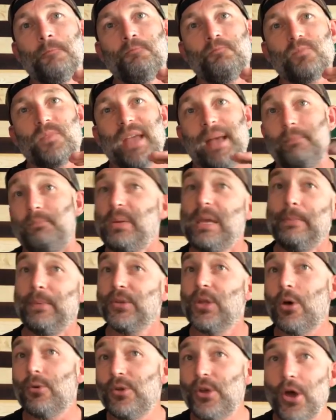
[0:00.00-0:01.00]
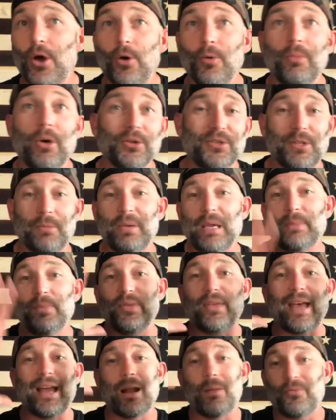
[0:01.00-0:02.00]
that people don't know. Most of the people
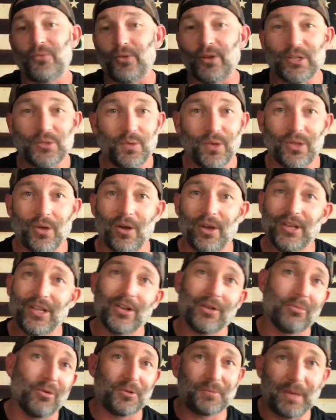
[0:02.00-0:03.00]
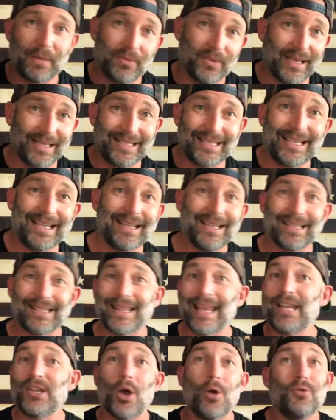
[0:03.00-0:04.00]
that I'm friends with on here, most people that see this,
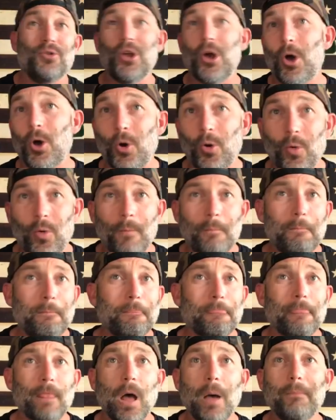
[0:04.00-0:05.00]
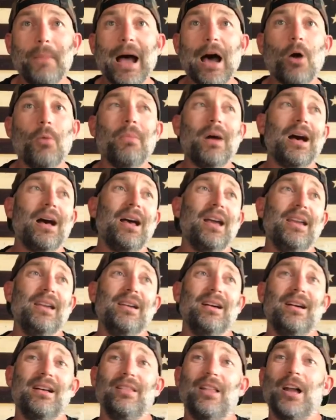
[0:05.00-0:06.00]
they don't know about
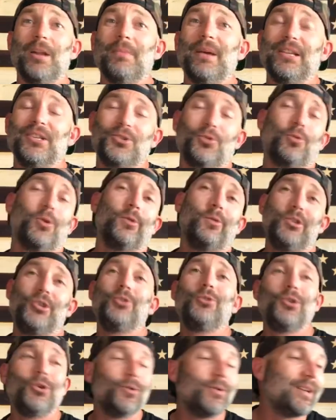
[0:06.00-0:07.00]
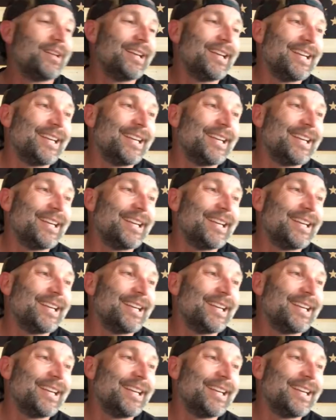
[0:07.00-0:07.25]
a lot of my story, which you do.